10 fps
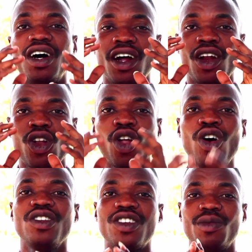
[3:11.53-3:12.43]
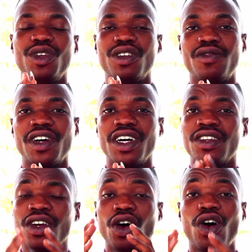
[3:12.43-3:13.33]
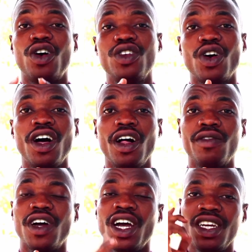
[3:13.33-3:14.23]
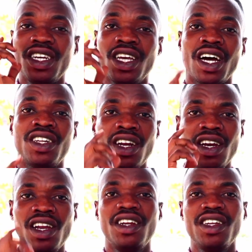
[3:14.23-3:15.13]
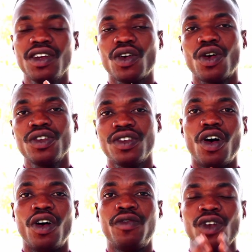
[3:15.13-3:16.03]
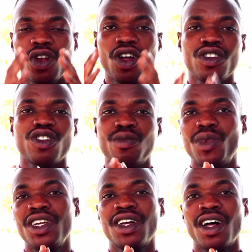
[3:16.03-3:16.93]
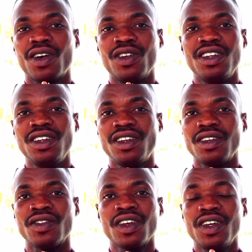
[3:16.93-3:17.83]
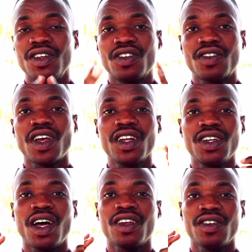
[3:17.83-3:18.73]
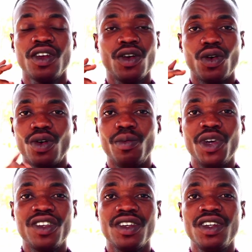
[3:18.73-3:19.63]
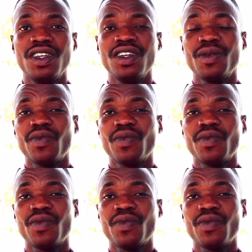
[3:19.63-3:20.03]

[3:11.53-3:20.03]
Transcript: a long-term effect on your health, and they are the leading cause of lots of medical conditions such as obesity,